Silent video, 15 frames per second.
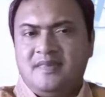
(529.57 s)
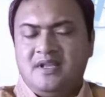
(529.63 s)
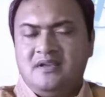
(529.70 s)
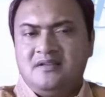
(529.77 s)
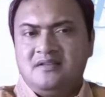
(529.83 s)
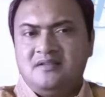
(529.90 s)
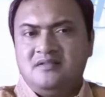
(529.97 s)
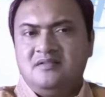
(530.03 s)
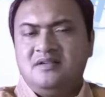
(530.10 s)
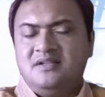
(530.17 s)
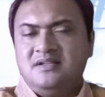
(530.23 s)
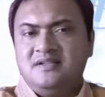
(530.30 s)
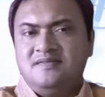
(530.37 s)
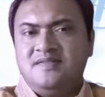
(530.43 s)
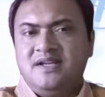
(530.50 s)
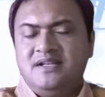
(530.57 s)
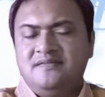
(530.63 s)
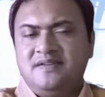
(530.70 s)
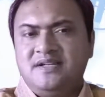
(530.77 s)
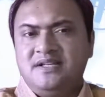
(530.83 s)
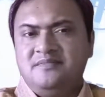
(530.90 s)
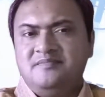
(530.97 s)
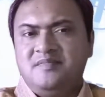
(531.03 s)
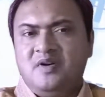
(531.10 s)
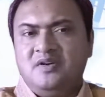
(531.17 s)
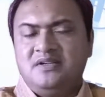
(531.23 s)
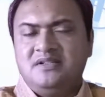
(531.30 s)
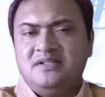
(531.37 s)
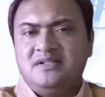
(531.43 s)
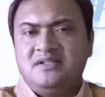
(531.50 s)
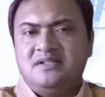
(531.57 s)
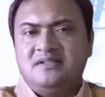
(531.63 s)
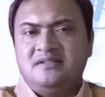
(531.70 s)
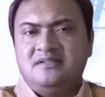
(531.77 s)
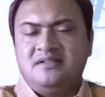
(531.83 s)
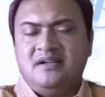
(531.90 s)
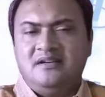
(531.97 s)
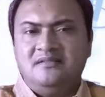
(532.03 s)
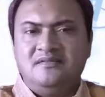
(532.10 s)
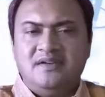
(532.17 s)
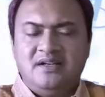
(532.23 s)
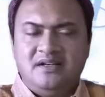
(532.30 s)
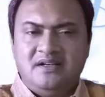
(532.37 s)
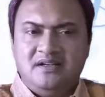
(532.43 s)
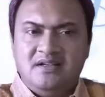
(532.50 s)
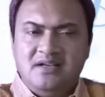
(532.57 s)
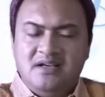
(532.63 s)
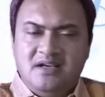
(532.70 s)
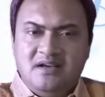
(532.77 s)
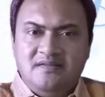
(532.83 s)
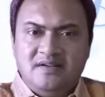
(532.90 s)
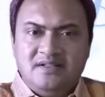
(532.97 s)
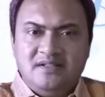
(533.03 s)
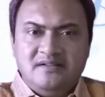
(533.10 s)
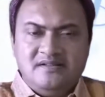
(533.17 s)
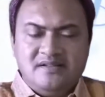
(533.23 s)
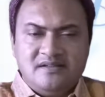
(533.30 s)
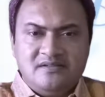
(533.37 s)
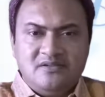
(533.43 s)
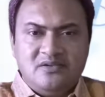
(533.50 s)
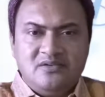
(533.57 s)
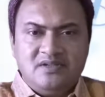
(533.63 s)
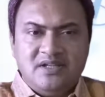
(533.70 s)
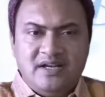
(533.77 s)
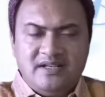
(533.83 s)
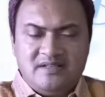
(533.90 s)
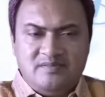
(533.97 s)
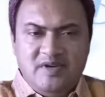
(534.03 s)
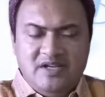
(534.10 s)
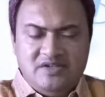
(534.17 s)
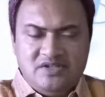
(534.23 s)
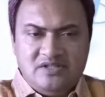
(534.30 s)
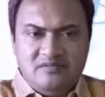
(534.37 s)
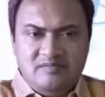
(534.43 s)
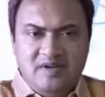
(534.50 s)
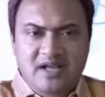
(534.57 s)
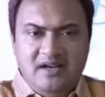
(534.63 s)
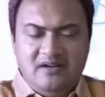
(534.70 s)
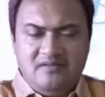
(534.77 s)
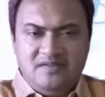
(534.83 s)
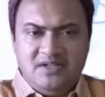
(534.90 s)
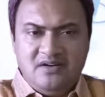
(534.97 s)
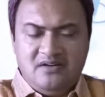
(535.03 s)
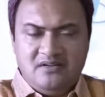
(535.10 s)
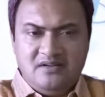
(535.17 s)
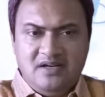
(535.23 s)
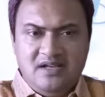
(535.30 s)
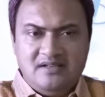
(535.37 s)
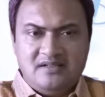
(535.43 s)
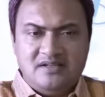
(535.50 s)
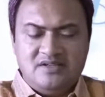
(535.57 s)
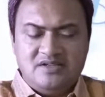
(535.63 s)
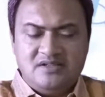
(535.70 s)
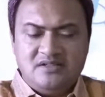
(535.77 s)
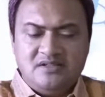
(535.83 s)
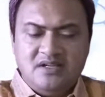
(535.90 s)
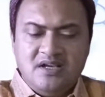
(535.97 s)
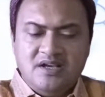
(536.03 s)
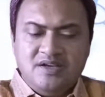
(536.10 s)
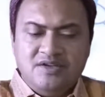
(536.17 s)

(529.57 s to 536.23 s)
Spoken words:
So it is very, very important that whenever there is a growth and expansion plan of the organization,